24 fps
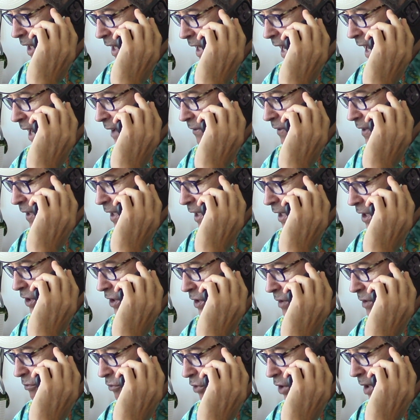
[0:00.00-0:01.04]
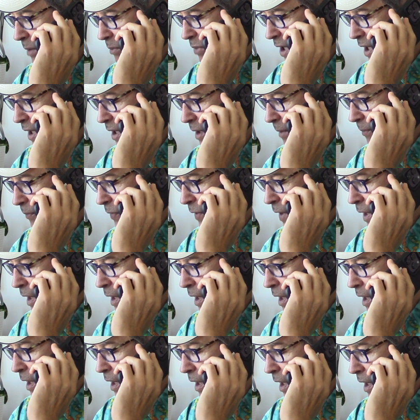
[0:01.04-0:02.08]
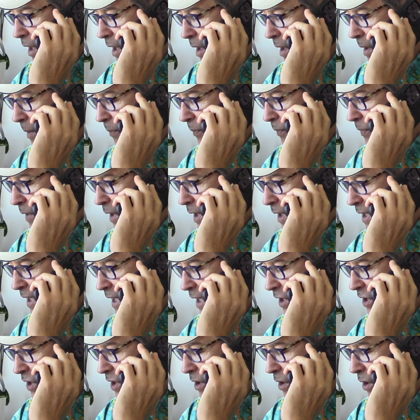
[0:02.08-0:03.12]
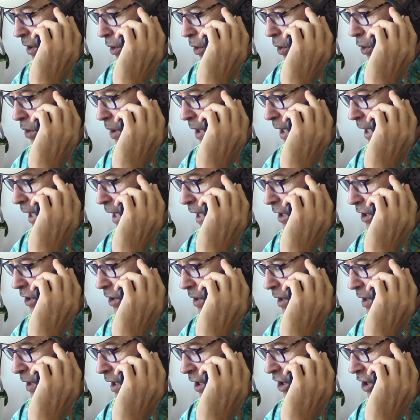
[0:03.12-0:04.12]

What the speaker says: half an inch, pretty big. Disc herniation,